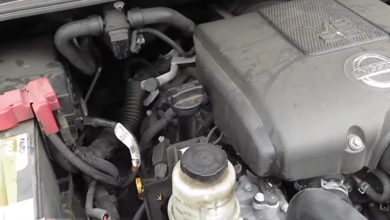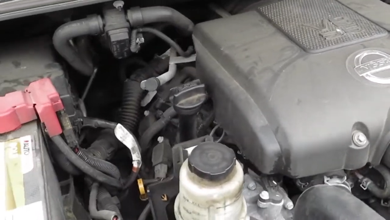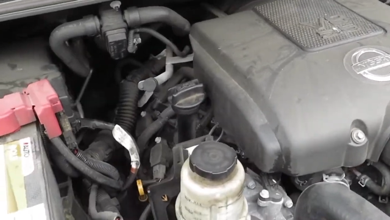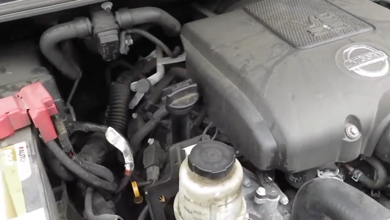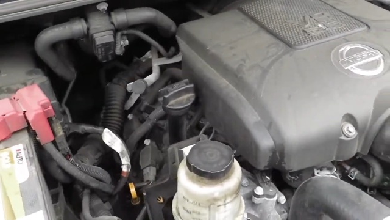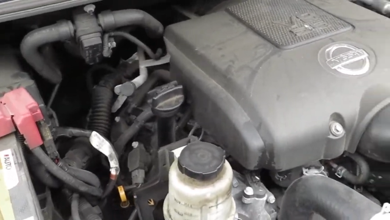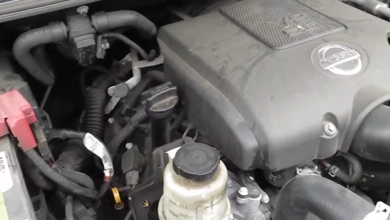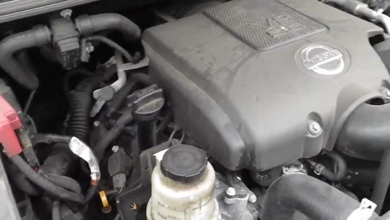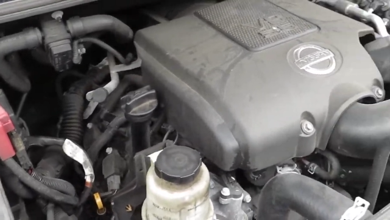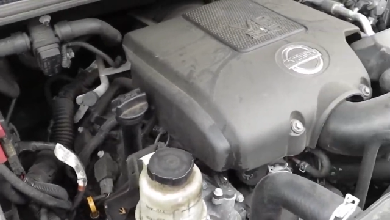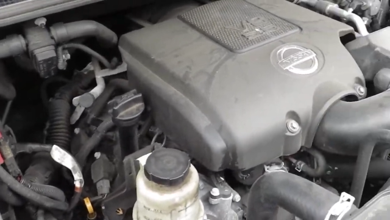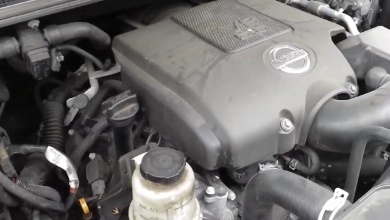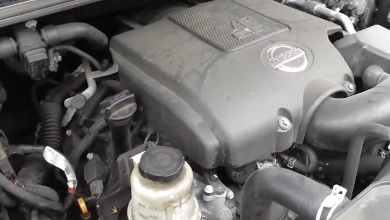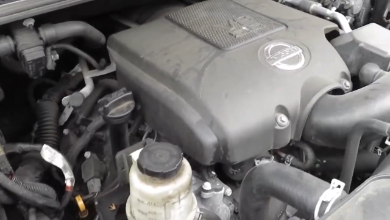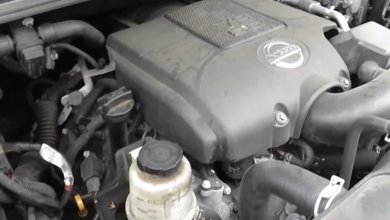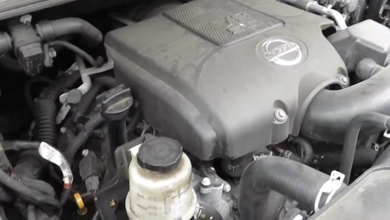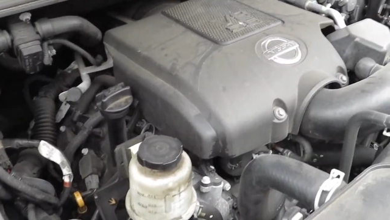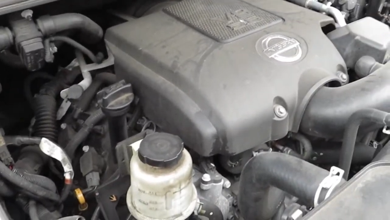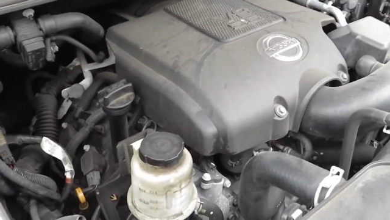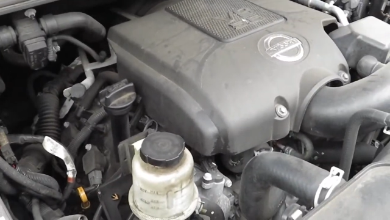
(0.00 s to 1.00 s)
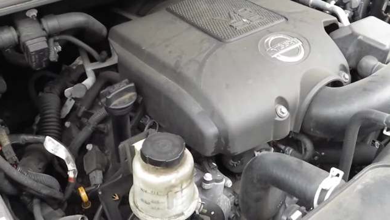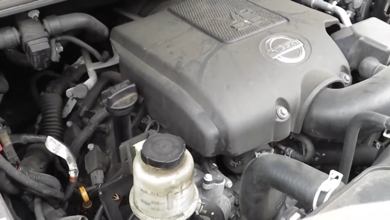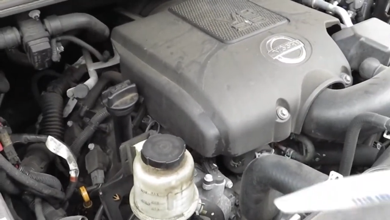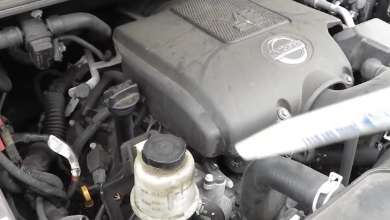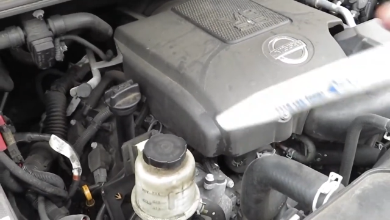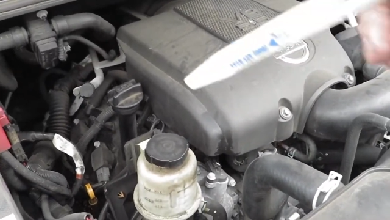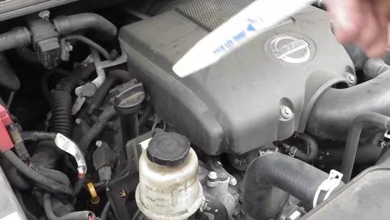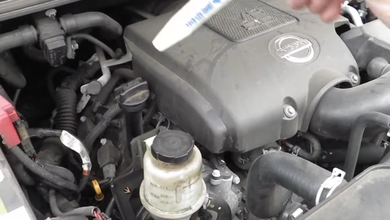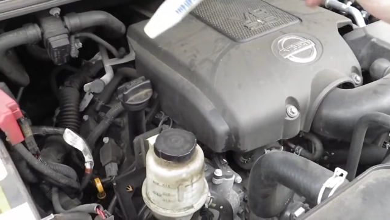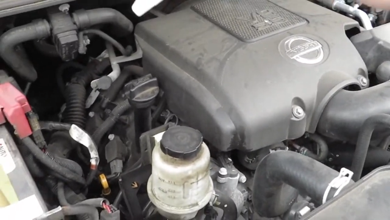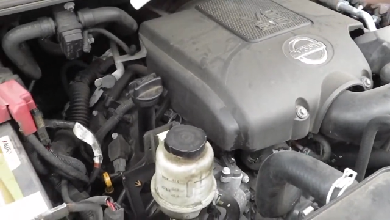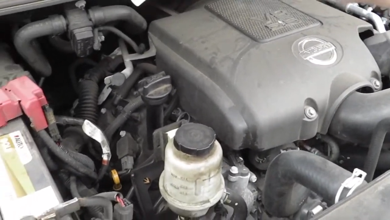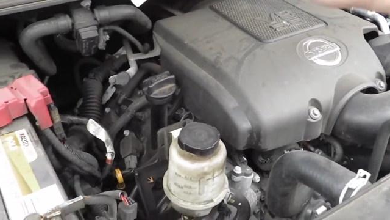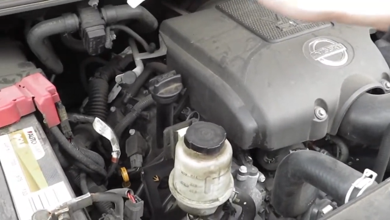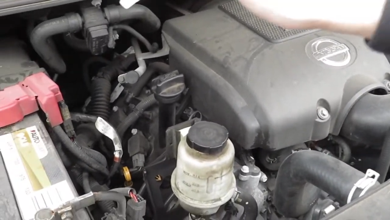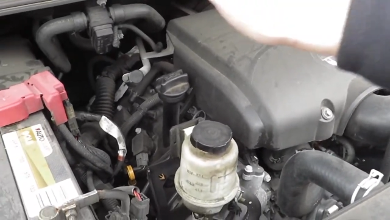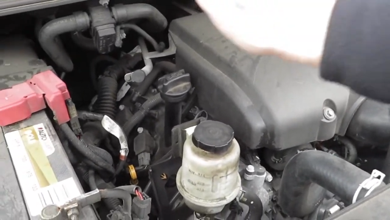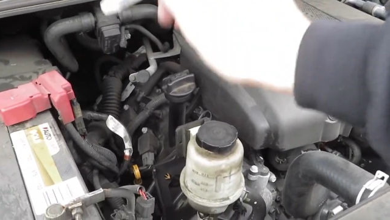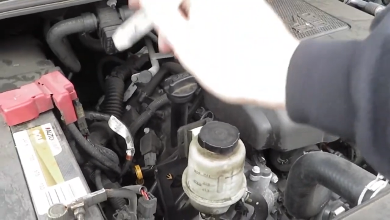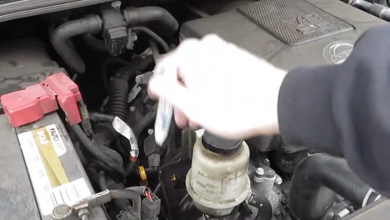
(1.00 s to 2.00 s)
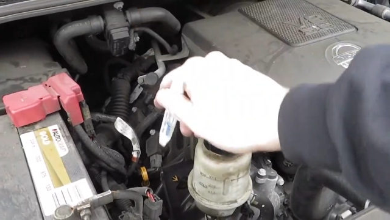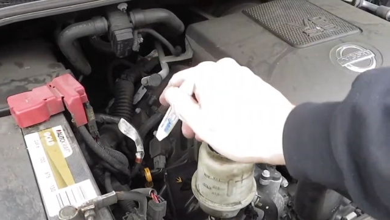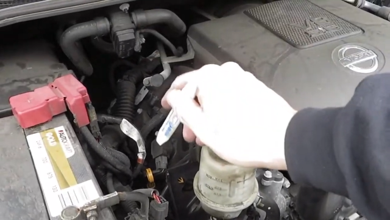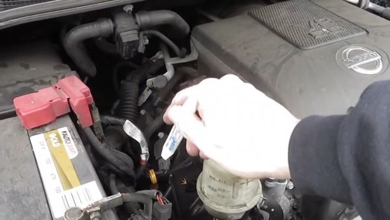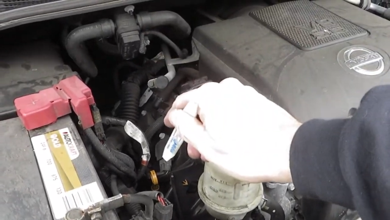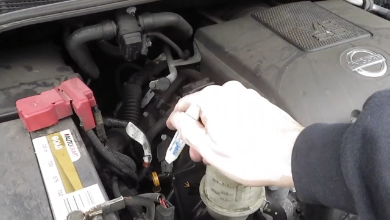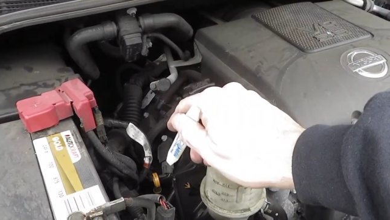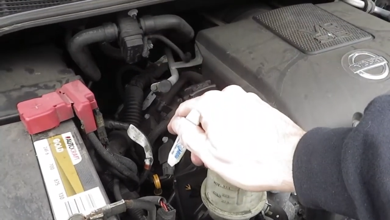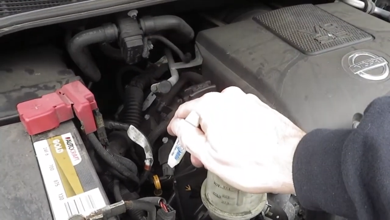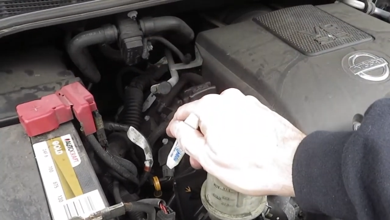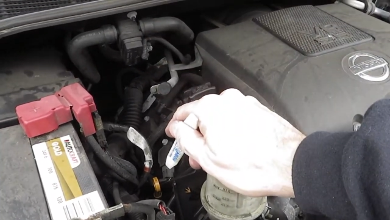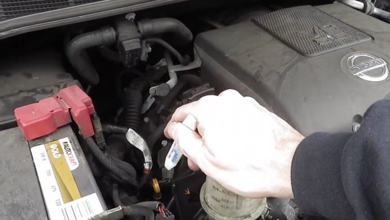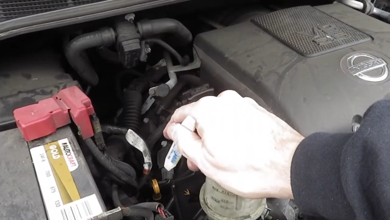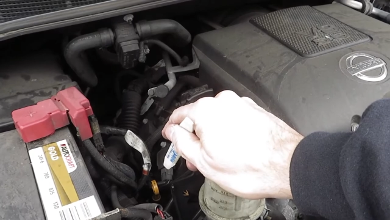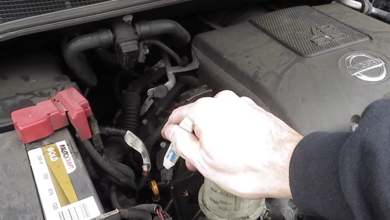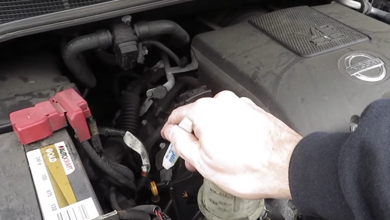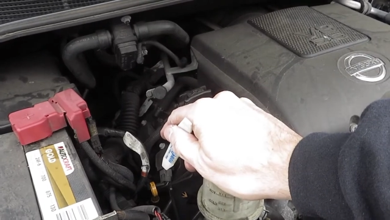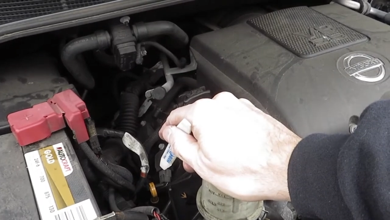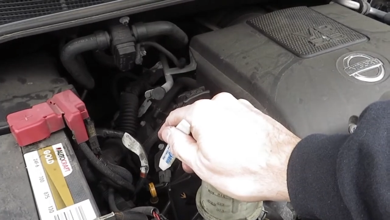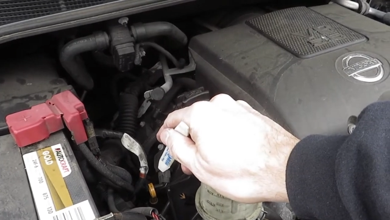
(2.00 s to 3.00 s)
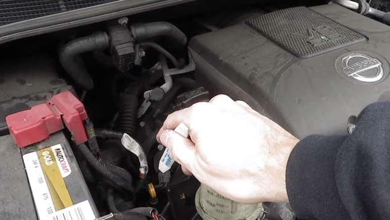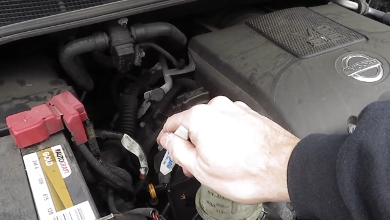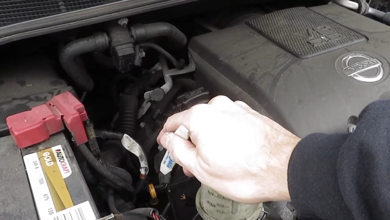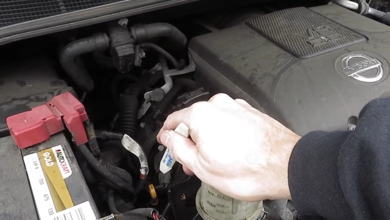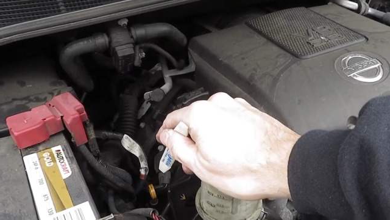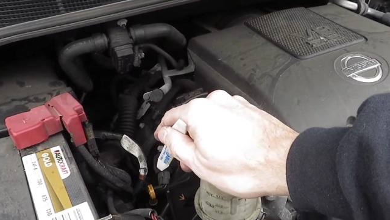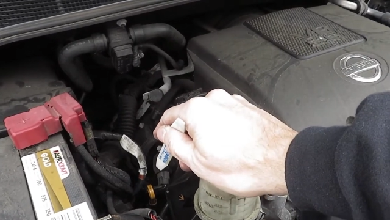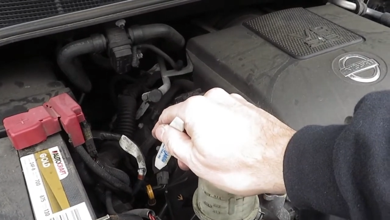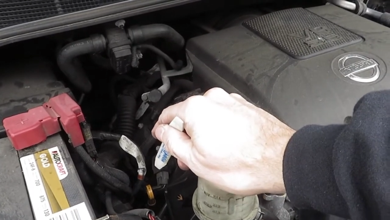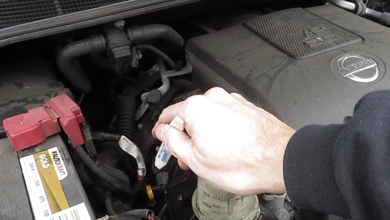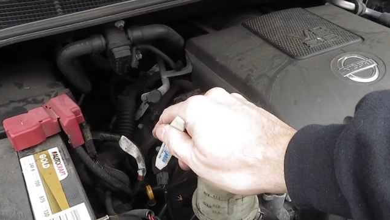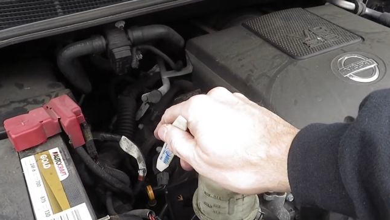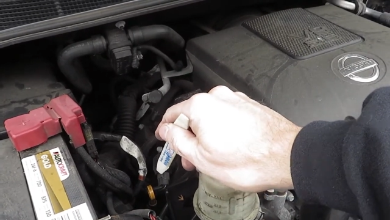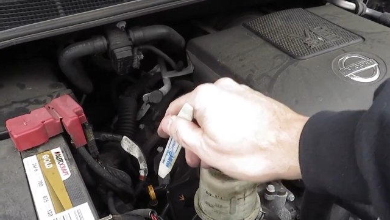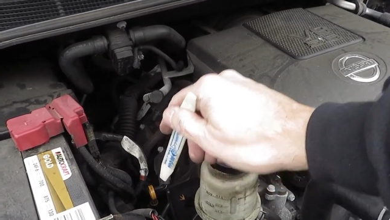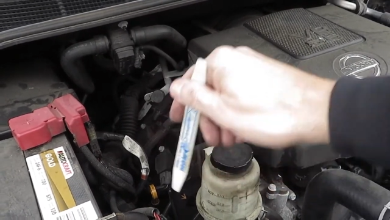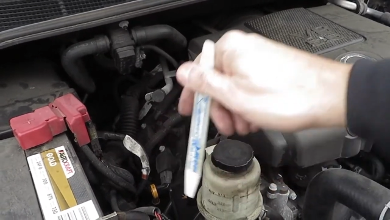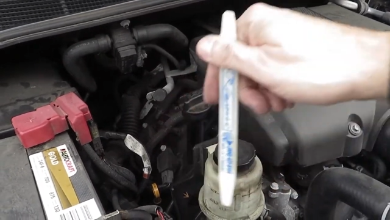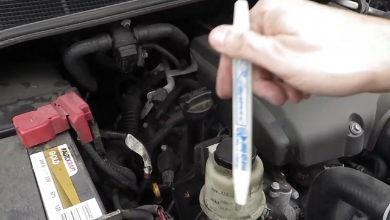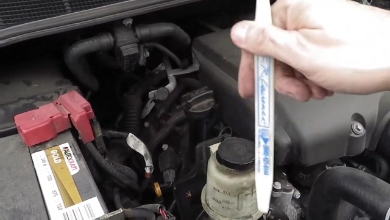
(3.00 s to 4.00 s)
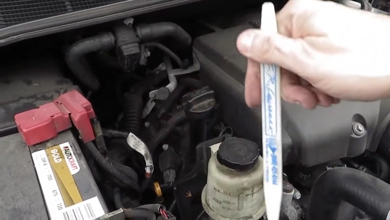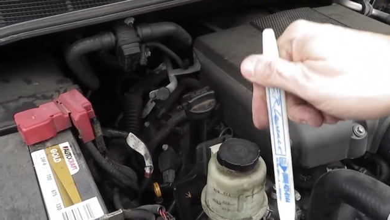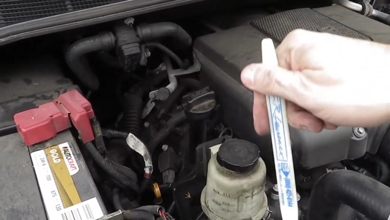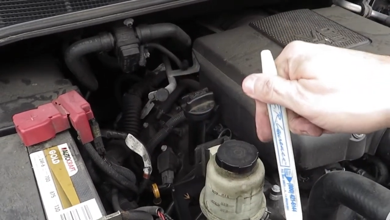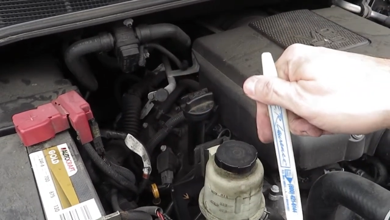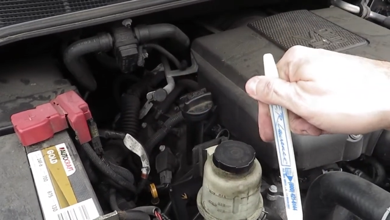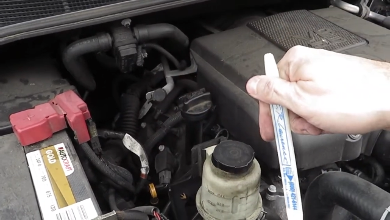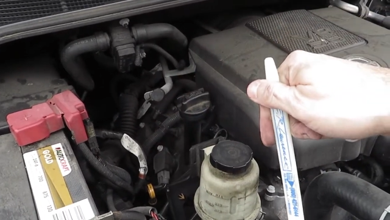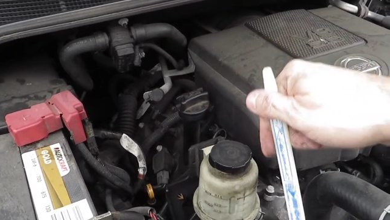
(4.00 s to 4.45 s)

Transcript: [unreadable: no face in view]